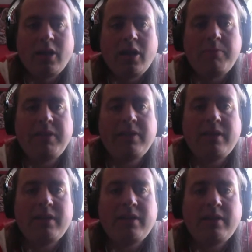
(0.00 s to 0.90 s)
mean,
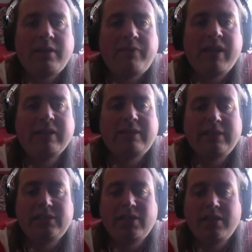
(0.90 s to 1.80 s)
the fact
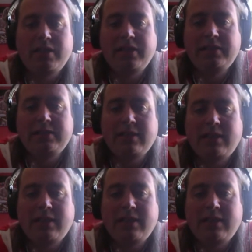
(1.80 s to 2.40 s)
is that at least.